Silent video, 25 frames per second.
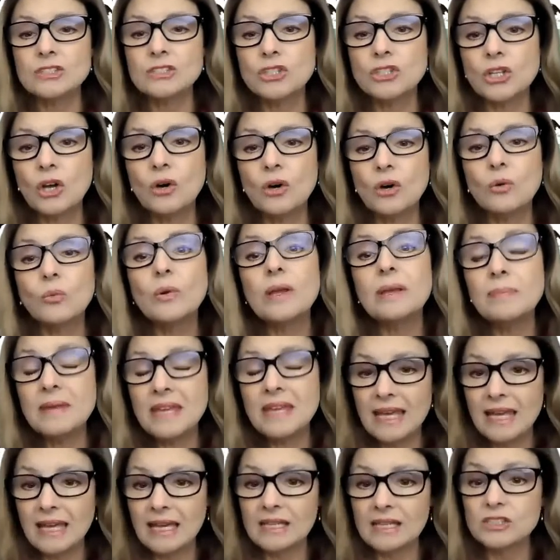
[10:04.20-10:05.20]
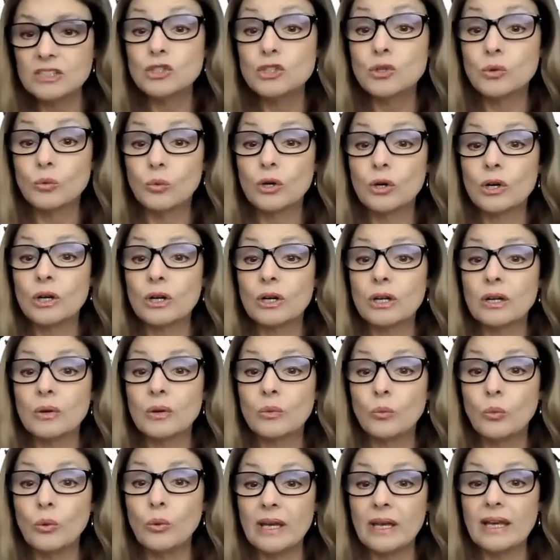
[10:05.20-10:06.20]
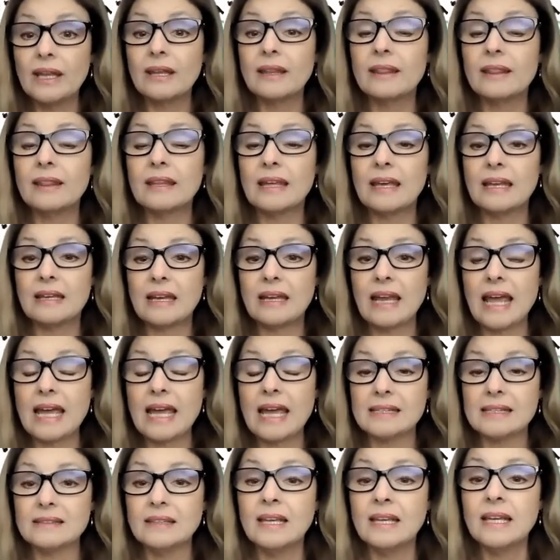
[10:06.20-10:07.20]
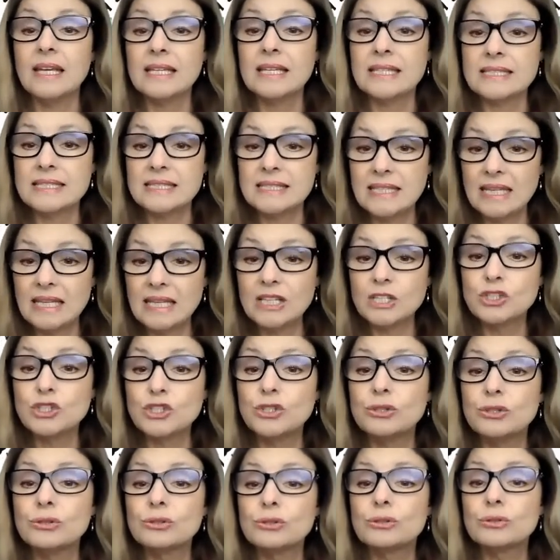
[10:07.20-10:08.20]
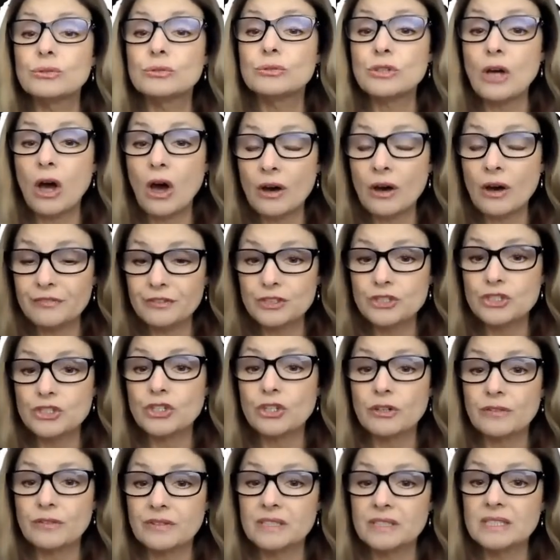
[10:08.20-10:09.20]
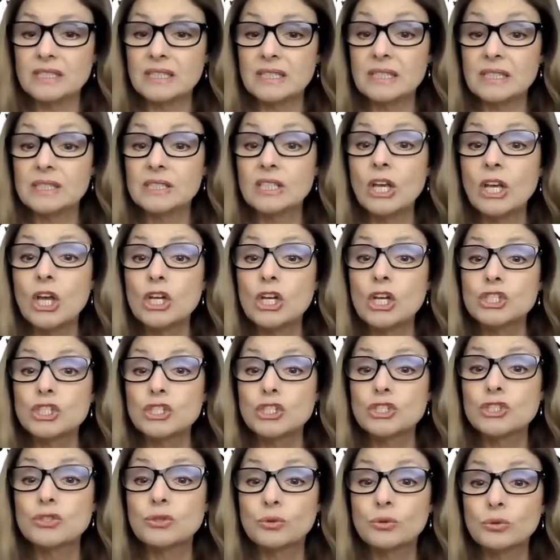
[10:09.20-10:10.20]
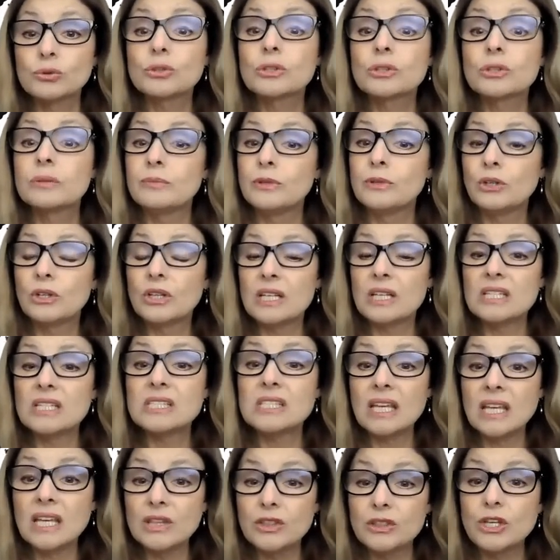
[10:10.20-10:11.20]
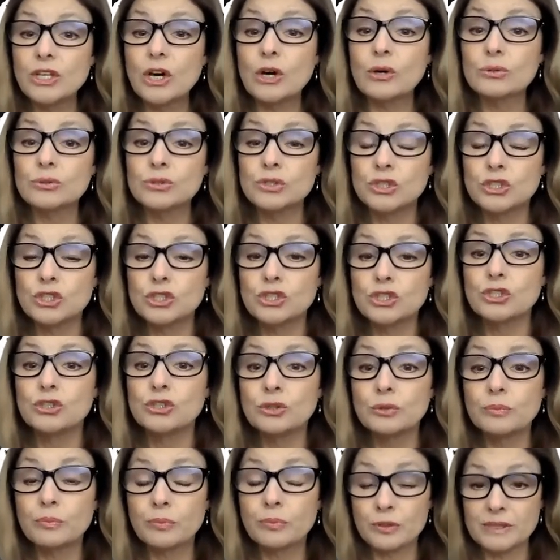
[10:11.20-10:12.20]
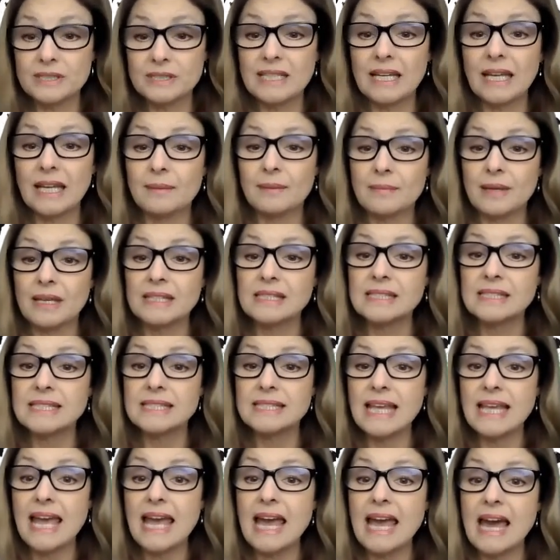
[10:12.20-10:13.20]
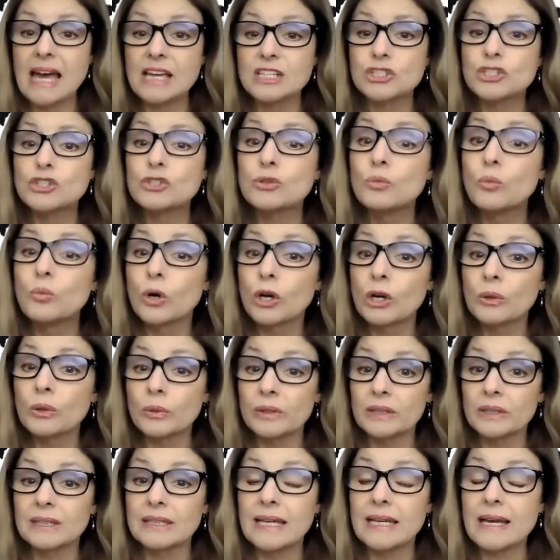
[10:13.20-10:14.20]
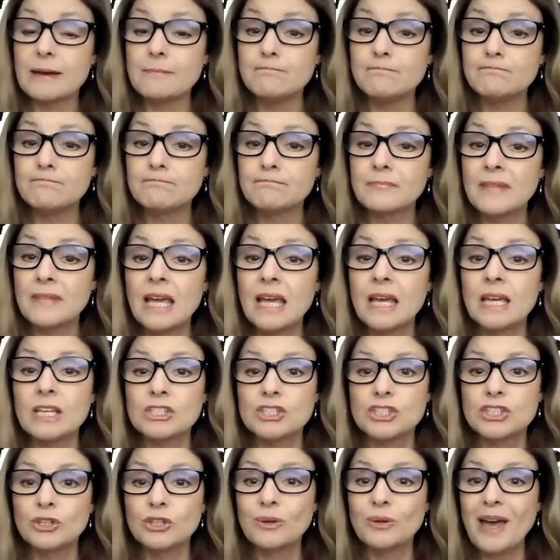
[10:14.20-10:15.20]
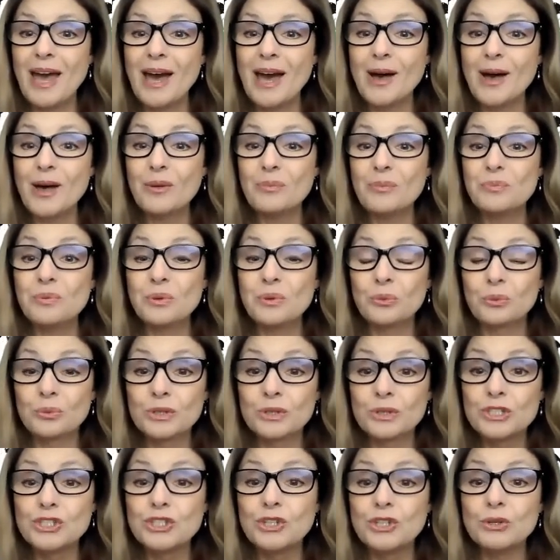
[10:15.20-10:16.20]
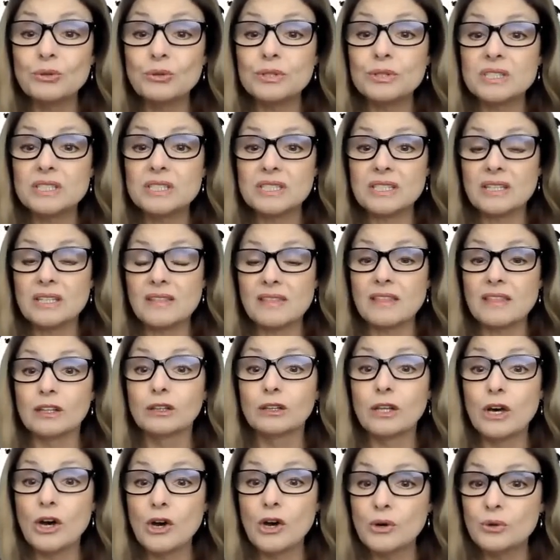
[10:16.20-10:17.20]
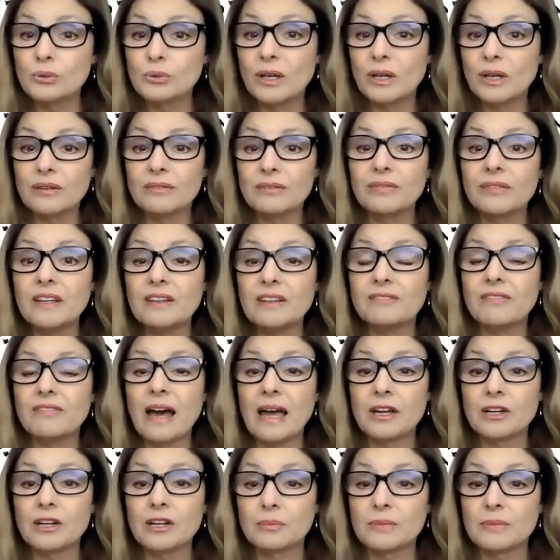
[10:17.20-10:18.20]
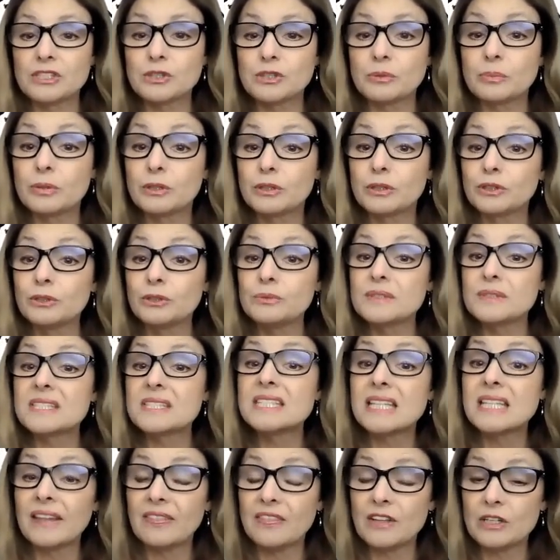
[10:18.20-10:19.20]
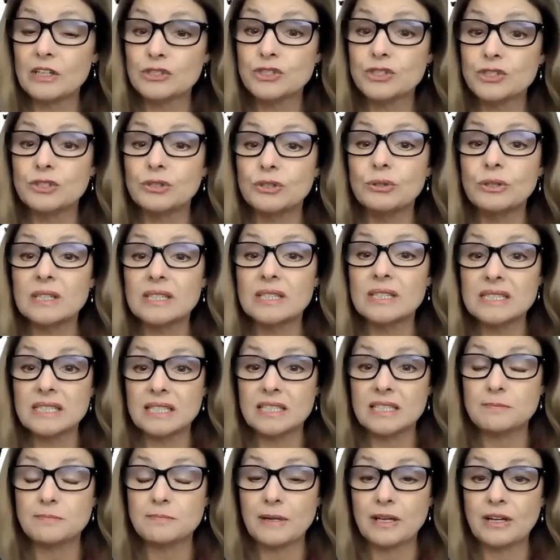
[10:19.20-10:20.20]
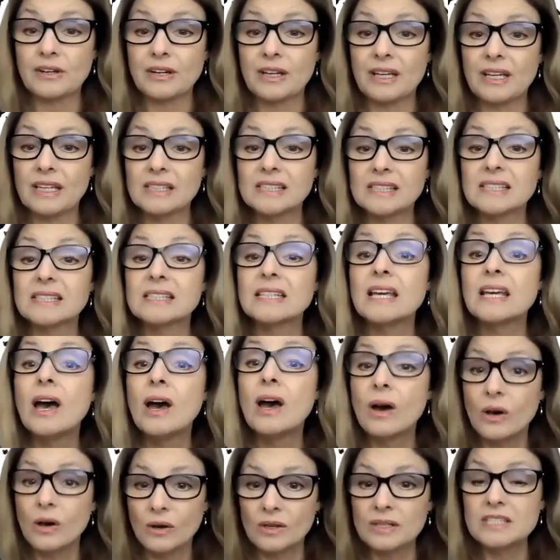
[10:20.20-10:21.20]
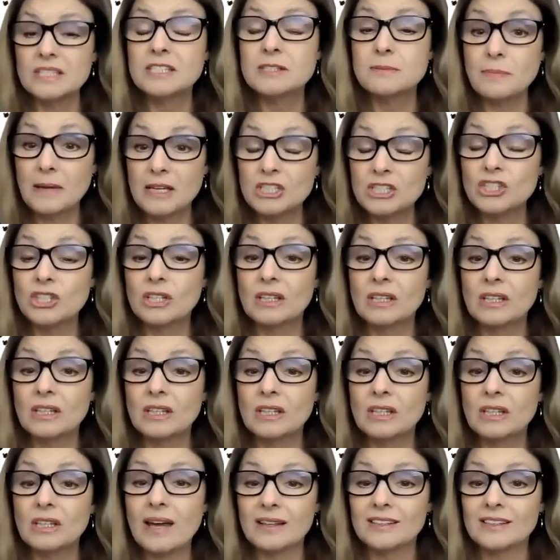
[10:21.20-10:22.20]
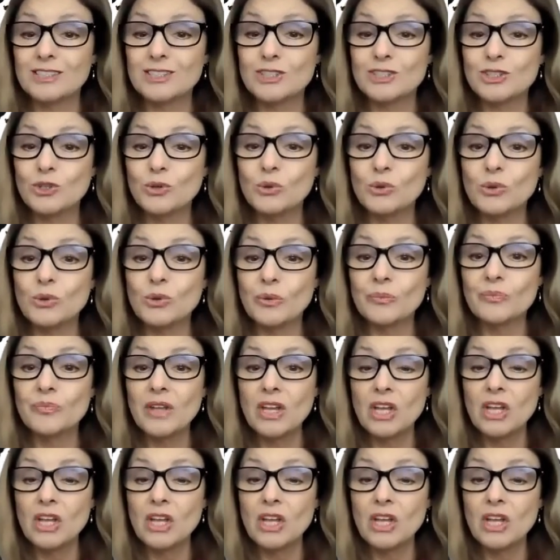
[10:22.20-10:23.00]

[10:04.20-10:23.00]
so we began to work with and, and seek to offer services to school communities in those two predicaments and to work with them to help reduce the load of environmental pollutants that their students experienced especially while at school.